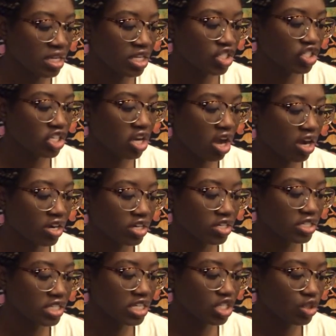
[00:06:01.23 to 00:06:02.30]
She
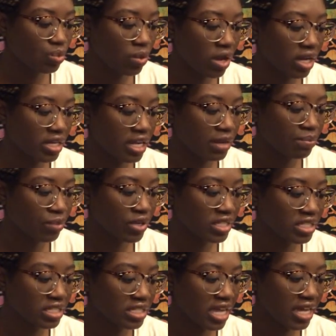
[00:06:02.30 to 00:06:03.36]
conquers each one and
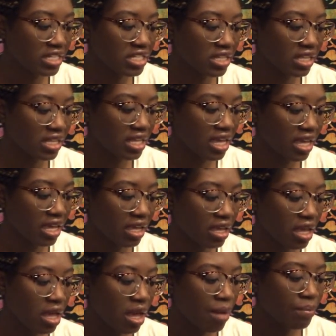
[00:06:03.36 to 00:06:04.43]
brings its head to the king,
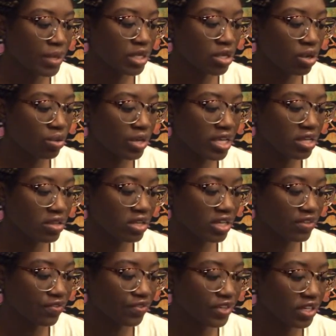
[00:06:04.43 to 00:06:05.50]
but no kill
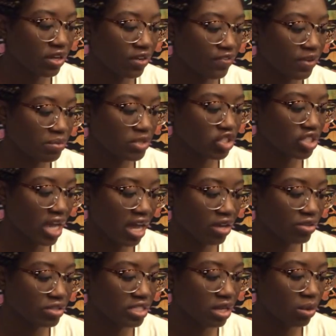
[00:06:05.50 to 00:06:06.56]
can free her from the
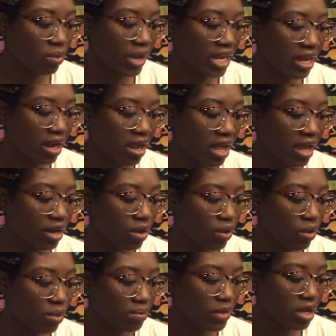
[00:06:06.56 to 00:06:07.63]
shackles that await at
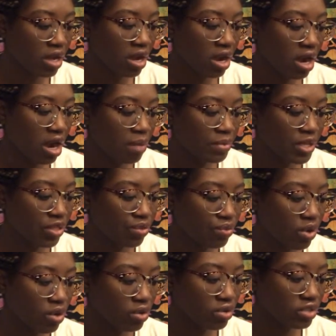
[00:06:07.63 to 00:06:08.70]
home, her
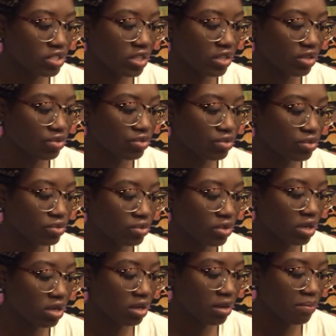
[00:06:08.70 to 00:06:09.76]
betrothal to the cruel
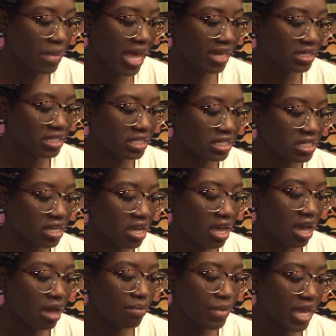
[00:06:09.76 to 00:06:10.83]
commandant,
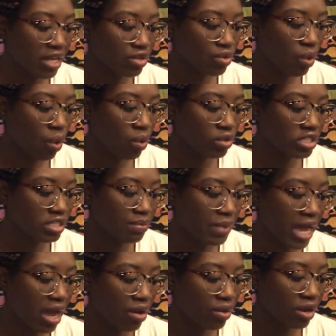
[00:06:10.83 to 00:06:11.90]
a man who holds the
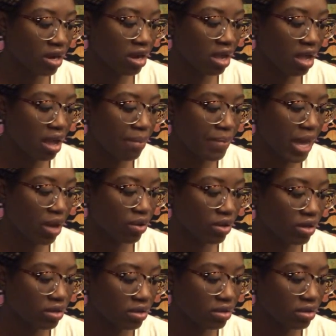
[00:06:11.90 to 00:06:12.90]
power about